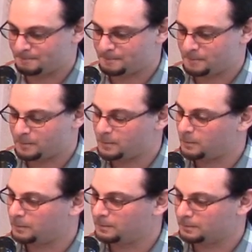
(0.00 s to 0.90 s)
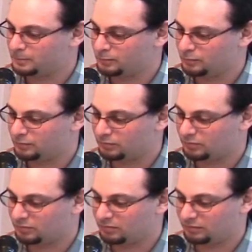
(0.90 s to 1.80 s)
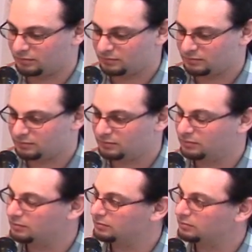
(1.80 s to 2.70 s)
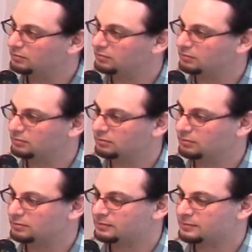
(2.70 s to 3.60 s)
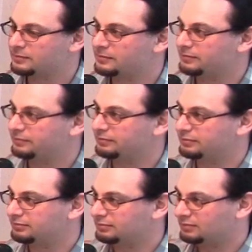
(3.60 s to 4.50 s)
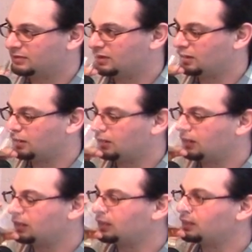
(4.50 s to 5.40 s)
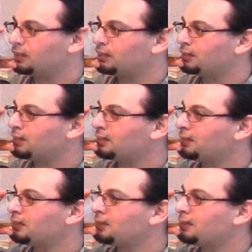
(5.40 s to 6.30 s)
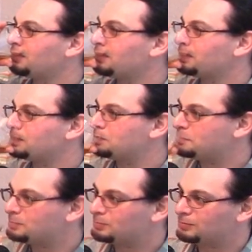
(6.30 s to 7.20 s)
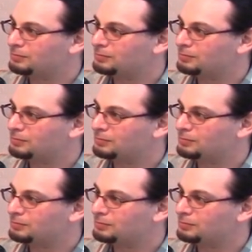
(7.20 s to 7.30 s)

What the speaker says: (not speaking)